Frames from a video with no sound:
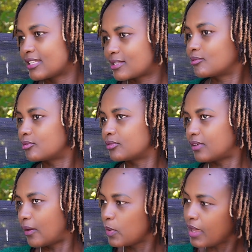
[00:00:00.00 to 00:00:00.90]
So
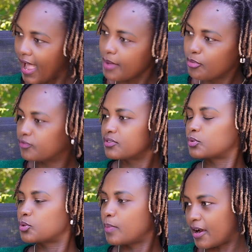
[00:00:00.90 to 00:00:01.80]
we, I moved
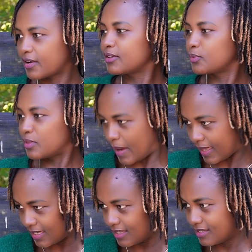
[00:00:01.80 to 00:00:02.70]
to Bahrain with my
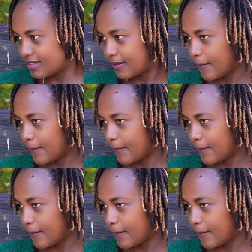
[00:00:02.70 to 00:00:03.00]
kids